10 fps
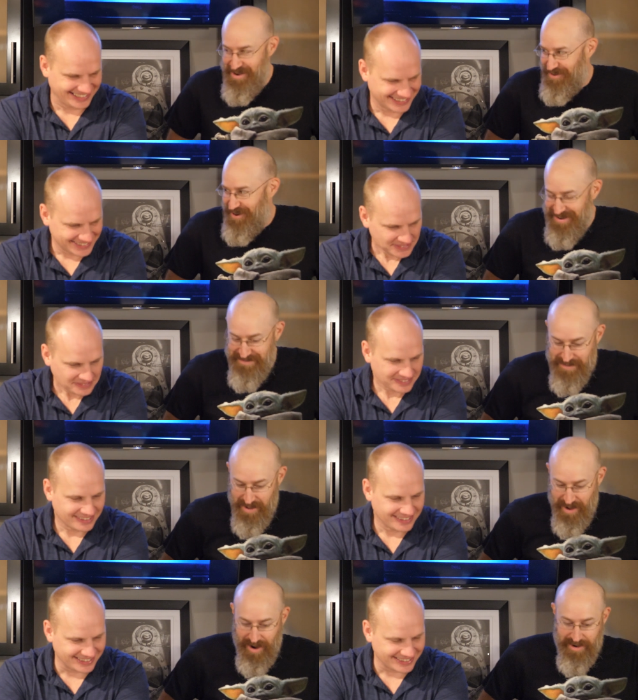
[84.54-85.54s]
Speaker 1: I know, right?
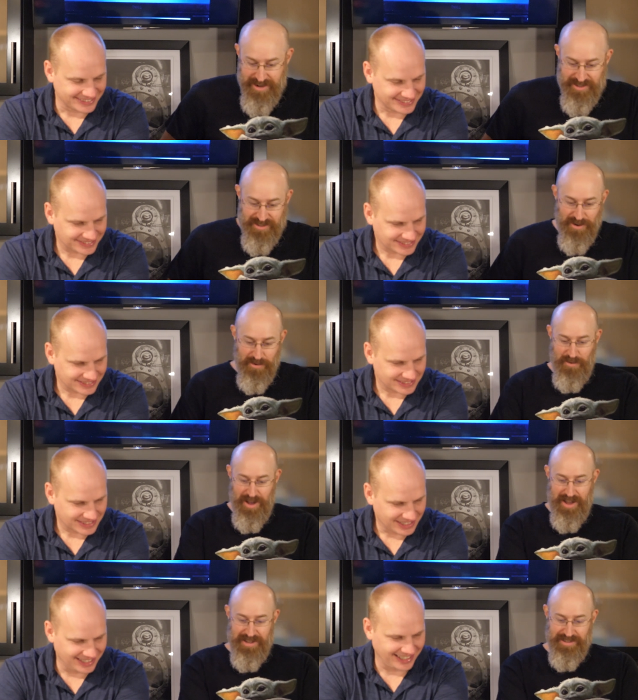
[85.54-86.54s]
All right, so,
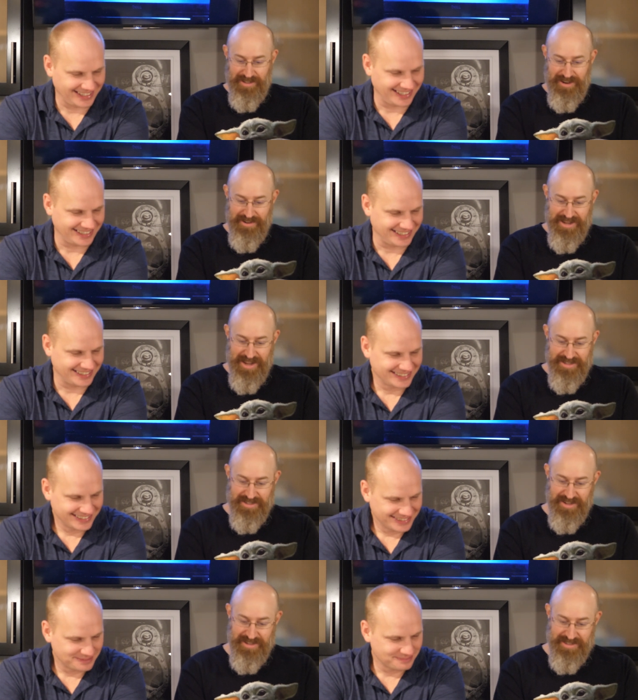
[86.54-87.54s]
uh, all right,
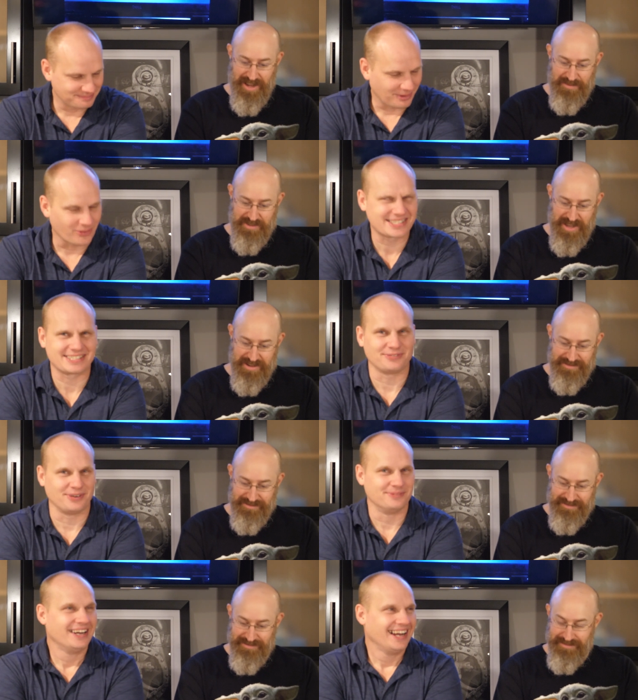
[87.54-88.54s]
guys, uh, top most 10. Most of
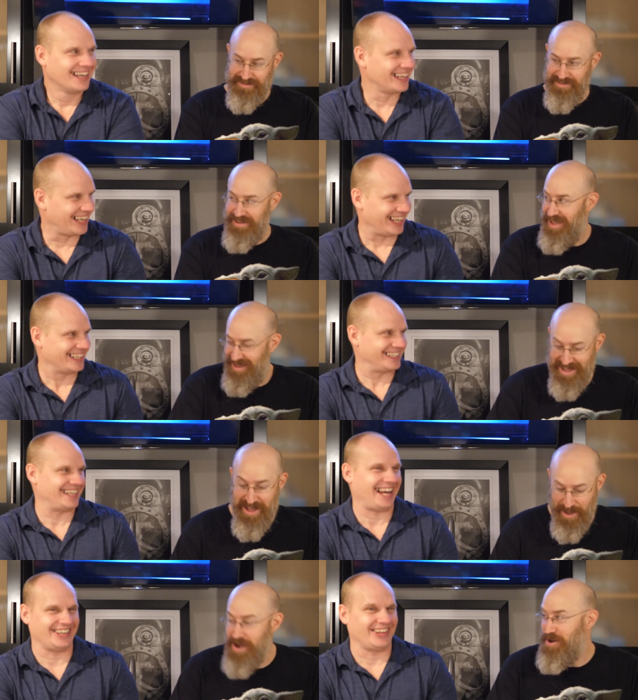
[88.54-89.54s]
them.
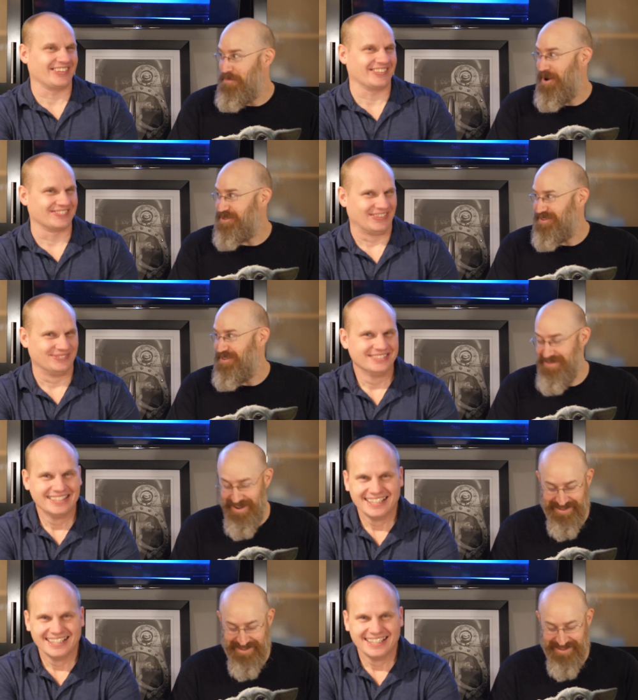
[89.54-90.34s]
I know most of them.